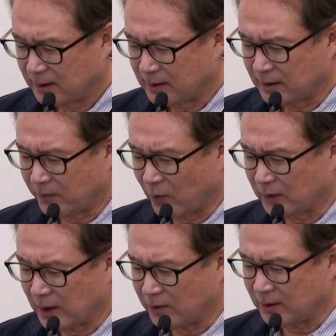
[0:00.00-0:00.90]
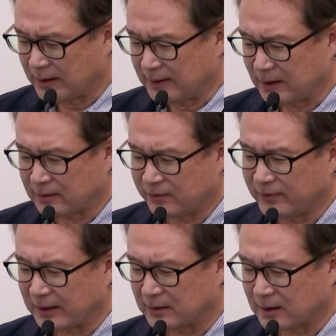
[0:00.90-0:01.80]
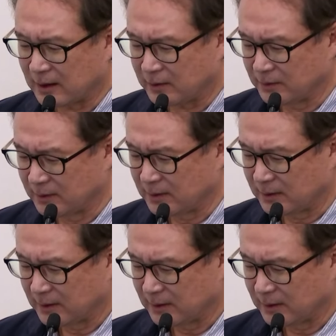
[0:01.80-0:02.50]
There's a 4,000 index vector counts,